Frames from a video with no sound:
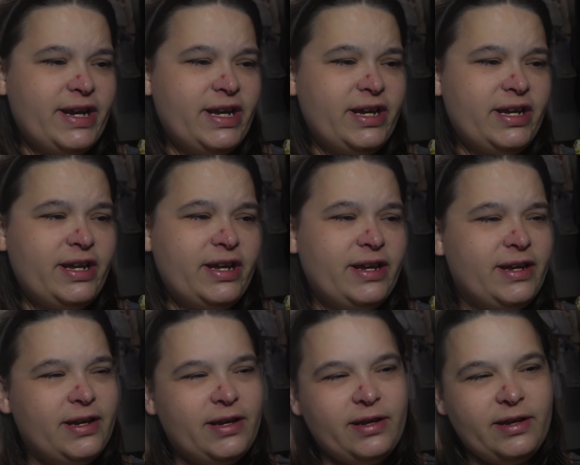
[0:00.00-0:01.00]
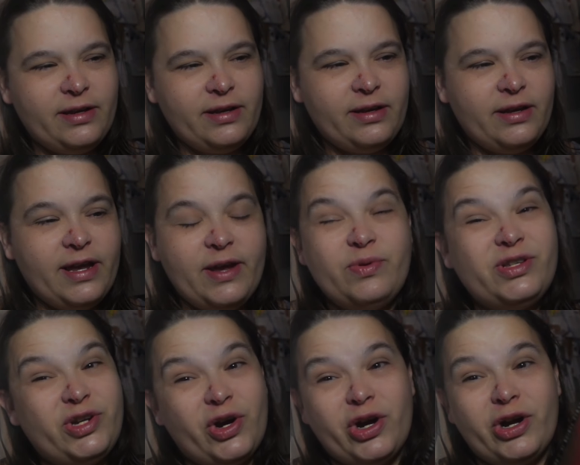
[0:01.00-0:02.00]
it. It was
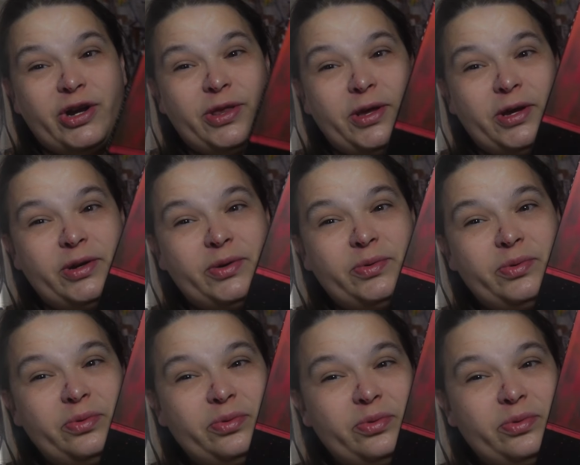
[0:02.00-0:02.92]
dark though.